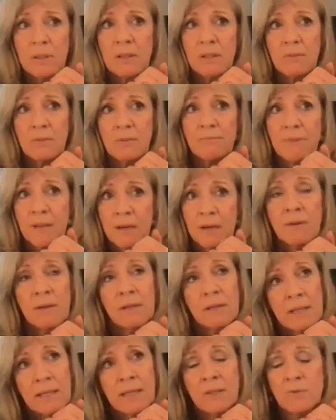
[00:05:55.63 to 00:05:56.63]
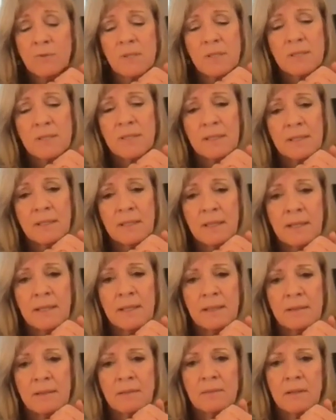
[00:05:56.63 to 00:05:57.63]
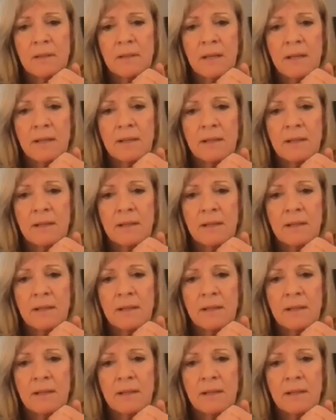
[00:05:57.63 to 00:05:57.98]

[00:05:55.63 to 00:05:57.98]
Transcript: you know, very interested in